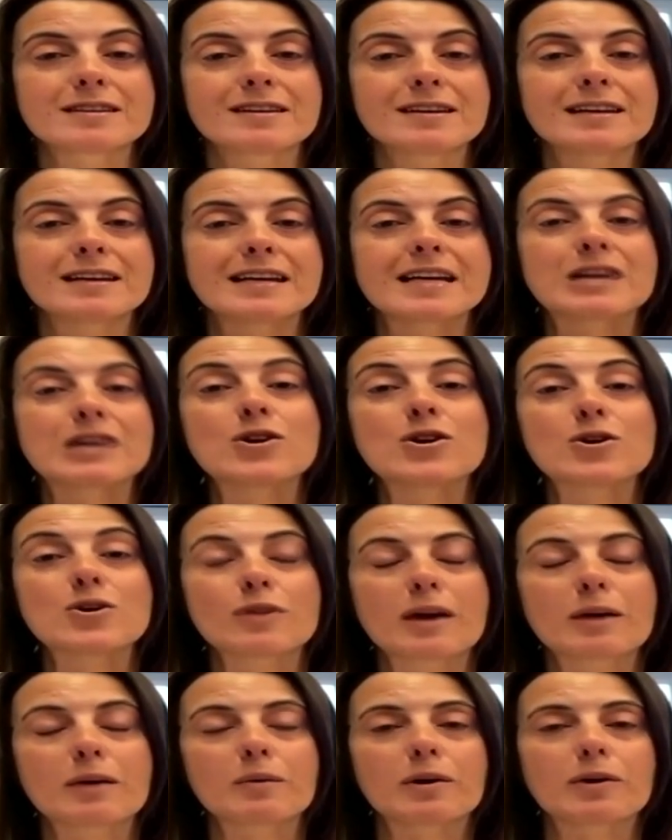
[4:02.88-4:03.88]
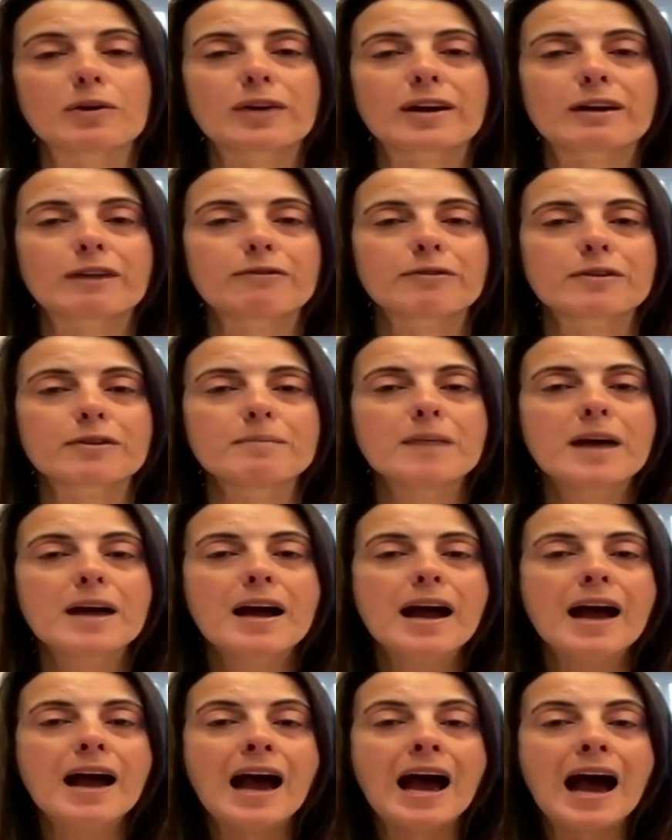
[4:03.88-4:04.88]
He knew they were looking for them.
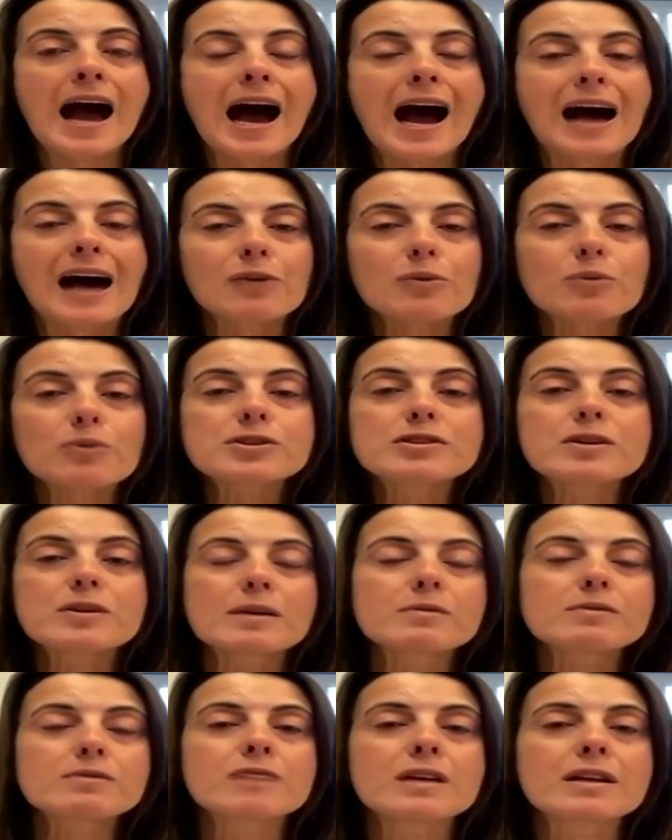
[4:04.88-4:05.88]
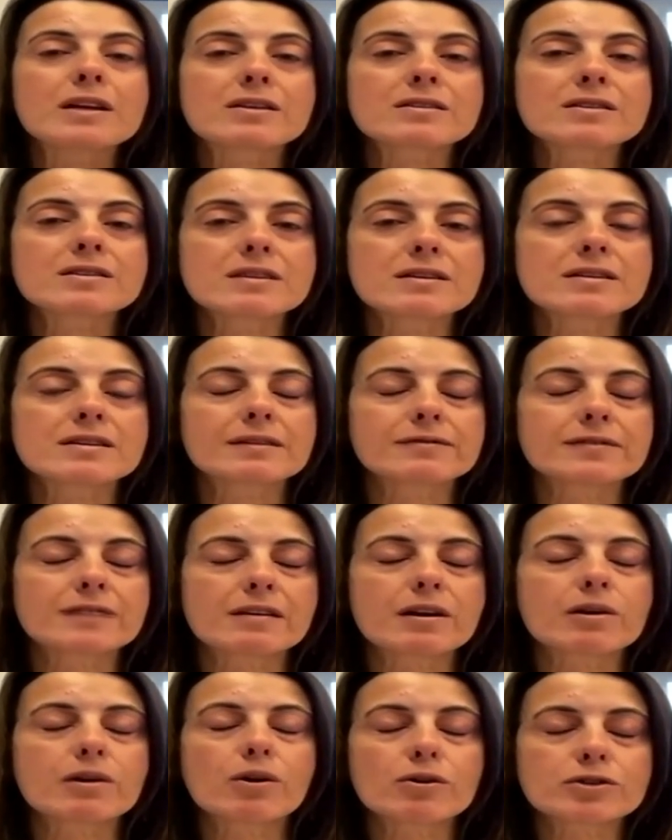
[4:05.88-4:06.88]
And also, I was really concerned. I've
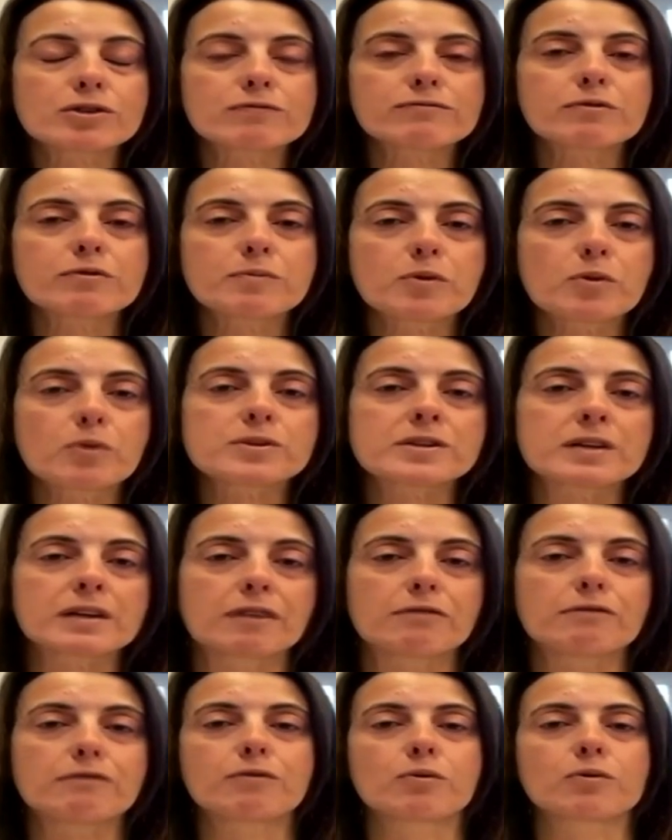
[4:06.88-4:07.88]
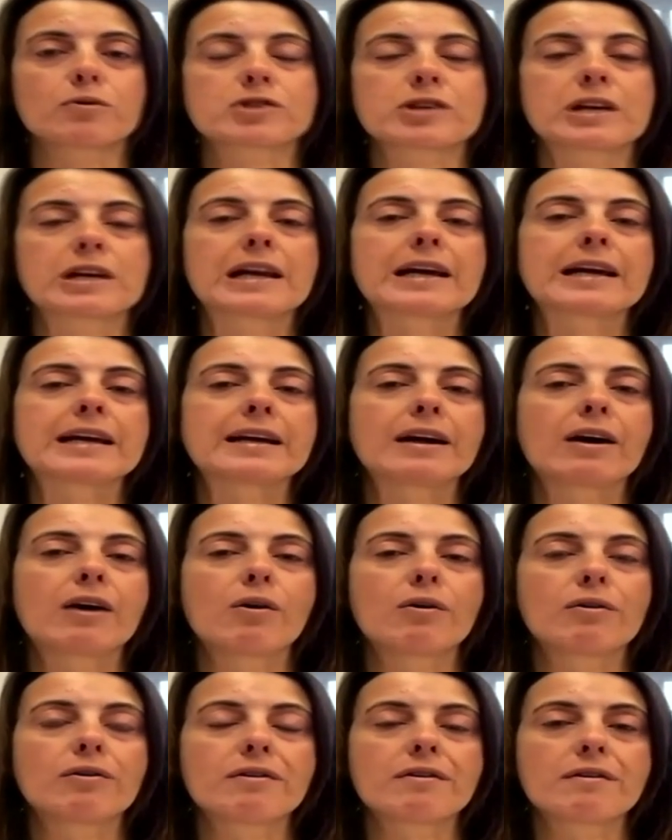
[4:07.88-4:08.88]
done a lot of reporting, unfortunately,
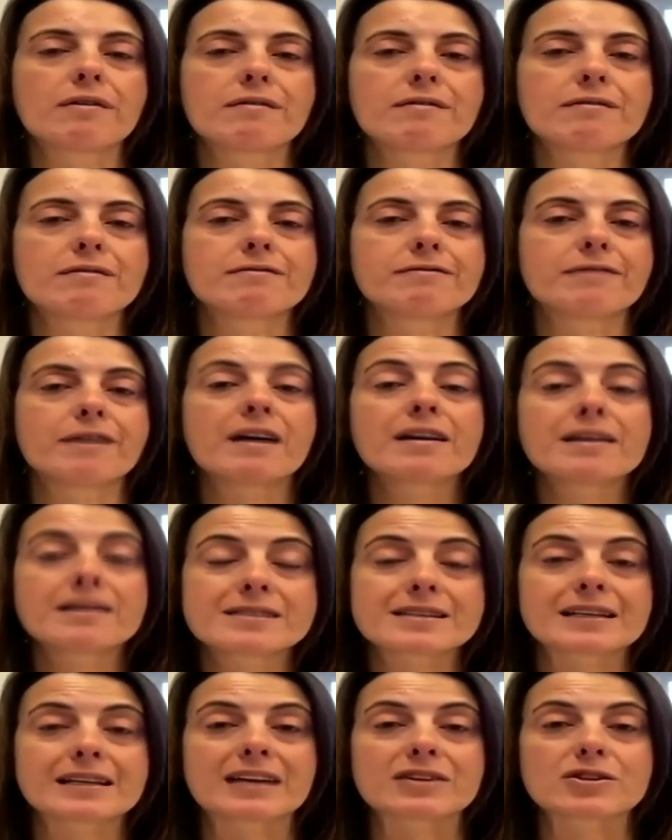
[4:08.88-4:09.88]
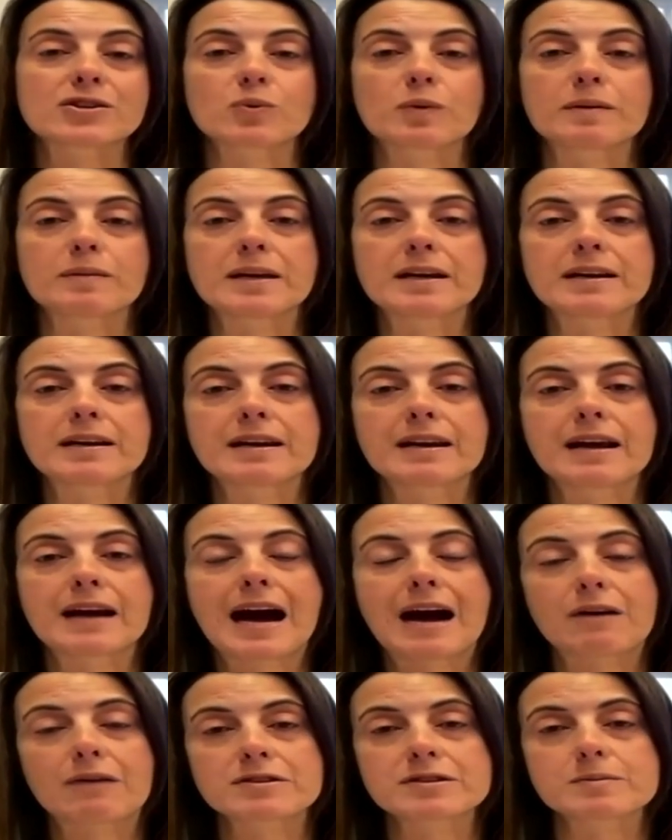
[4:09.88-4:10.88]
on violence against women,
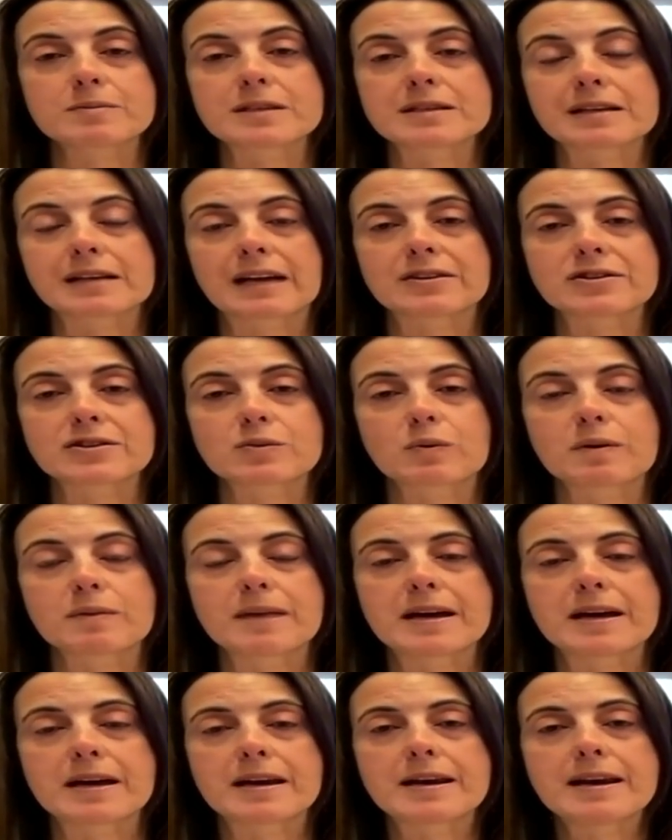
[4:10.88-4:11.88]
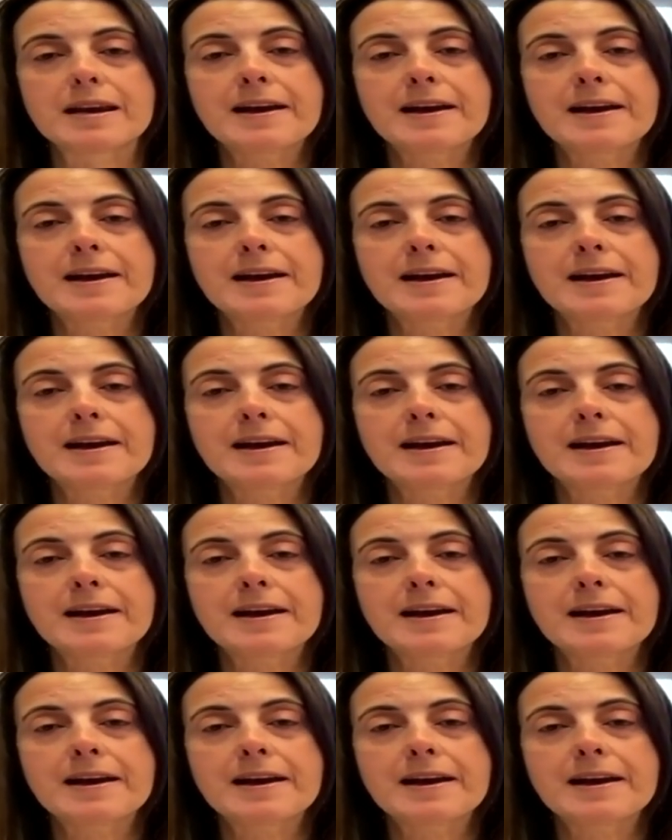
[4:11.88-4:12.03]
harassment against women.